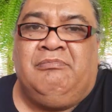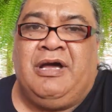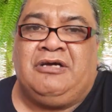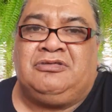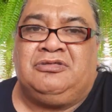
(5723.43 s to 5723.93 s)

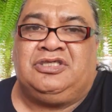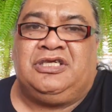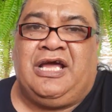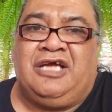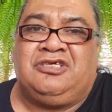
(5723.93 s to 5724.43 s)
My uncle
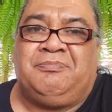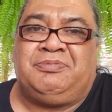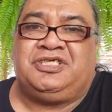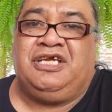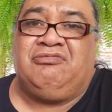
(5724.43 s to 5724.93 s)
did
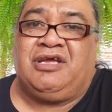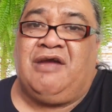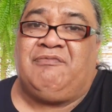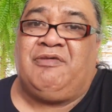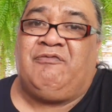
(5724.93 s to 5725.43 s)
100%
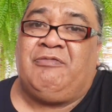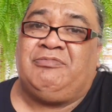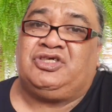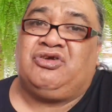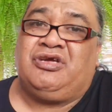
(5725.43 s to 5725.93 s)
recovery
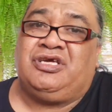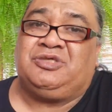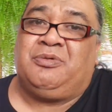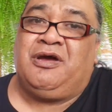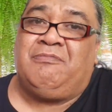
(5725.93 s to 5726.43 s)
from a stroke
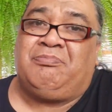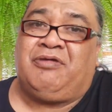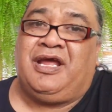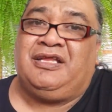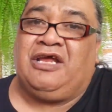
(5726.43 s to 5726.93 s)
as well,
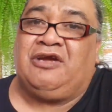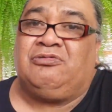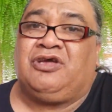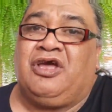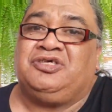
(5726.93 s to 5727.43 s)
praying that
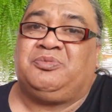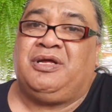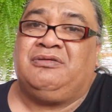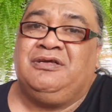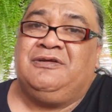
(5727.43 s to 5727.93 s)
all goes
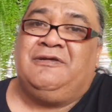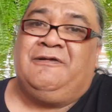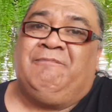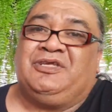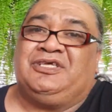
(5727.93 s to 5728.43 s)
well.
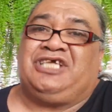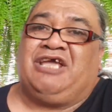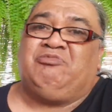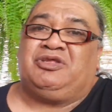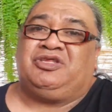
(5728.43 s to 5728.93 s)
The
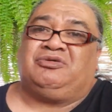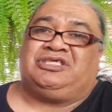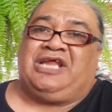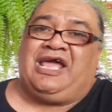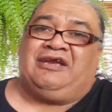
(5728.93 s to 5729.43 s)
same with your
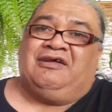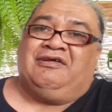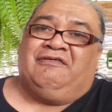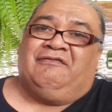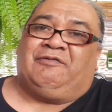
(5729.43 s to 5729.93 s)
dad
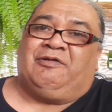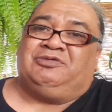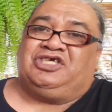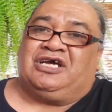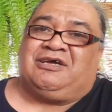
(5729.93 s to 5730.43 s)

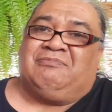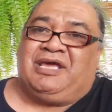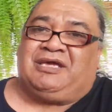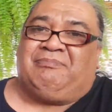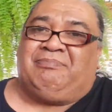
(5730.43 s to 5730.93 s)
from Junker
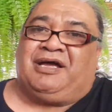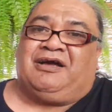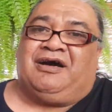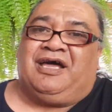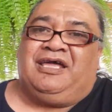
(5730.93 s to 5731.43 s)
Mecca,
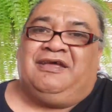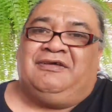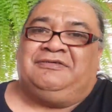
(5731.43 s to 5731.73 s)
Buckeye.